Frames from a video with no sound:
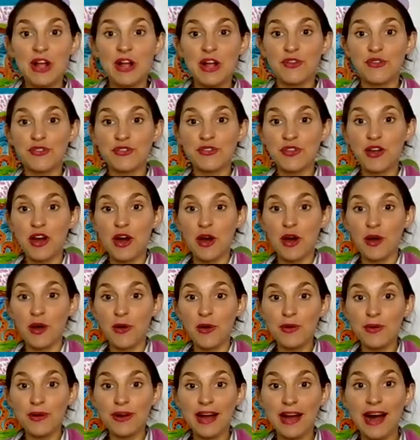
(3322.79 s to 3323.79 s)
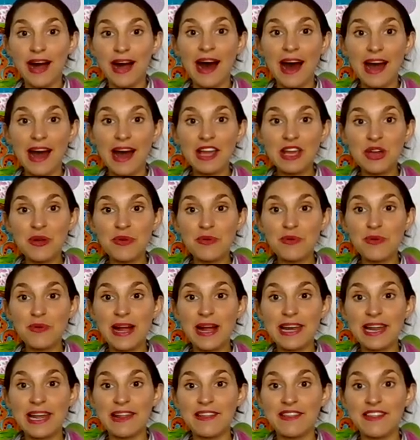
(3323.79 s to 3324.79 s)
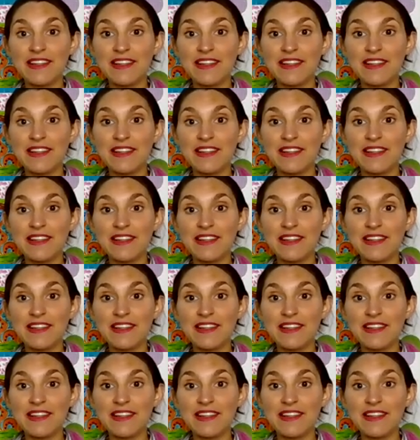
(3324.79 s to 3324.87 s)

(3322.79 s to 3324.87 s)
So, are you ready?